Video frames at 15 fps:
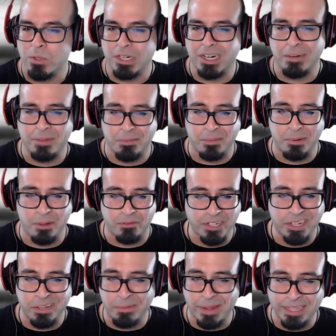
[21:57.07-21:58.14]
We're talking about a bowl
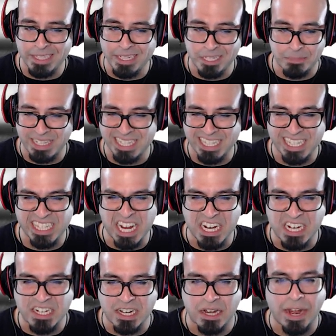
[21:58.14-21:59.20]
of jelly beans that has been
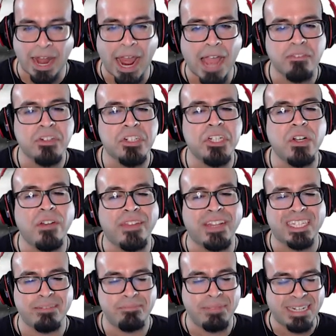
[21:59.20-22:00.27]
sucked on, half chewed,
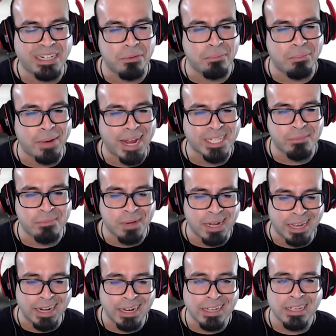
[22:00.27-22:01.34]
and then spit into a brass
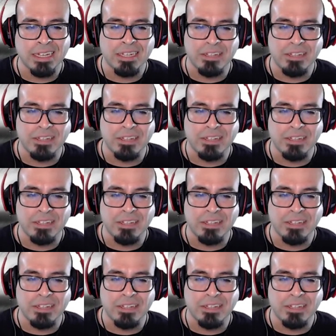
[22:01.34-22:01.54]
bucket.